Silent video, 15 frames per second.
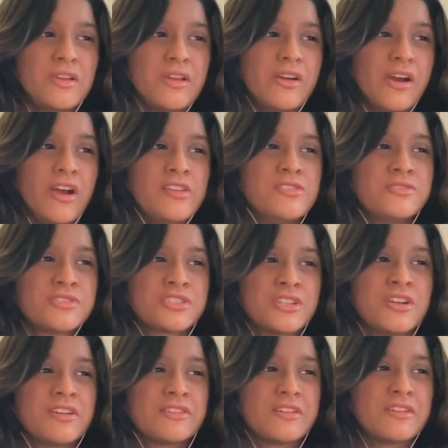Are you
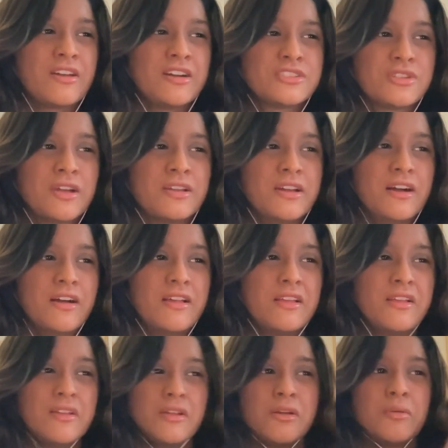sure they're not trying to
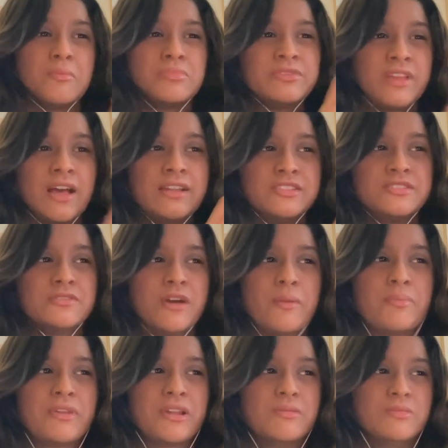blend you
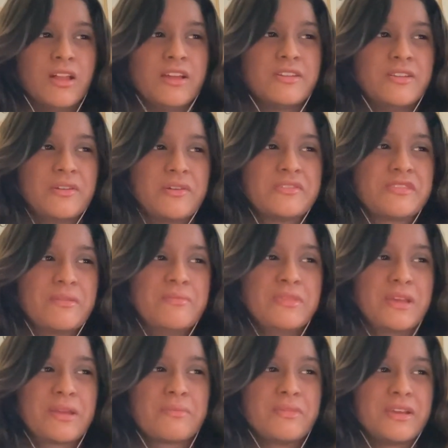up in a blender or
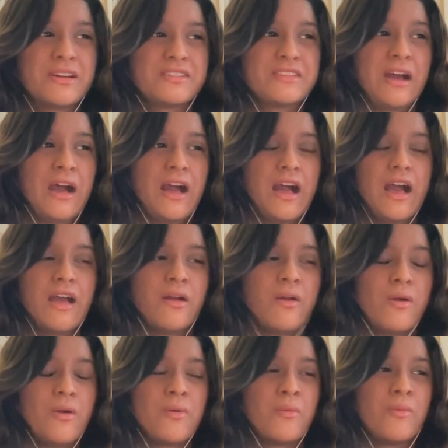something? Because
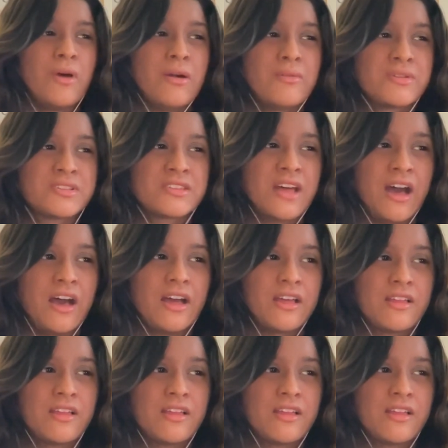what was that?